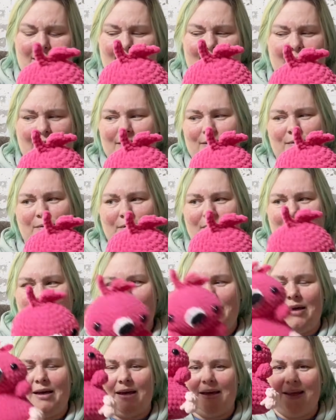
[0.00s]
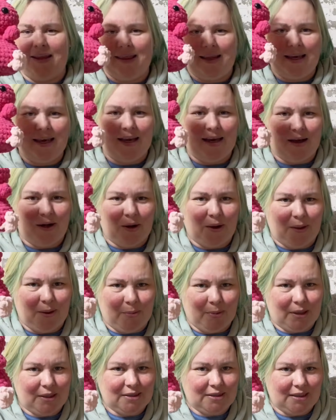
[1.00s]
I think I got all the
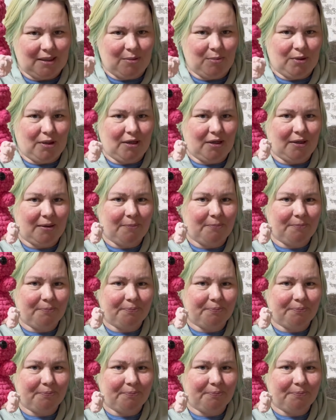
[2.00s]
birds in the book.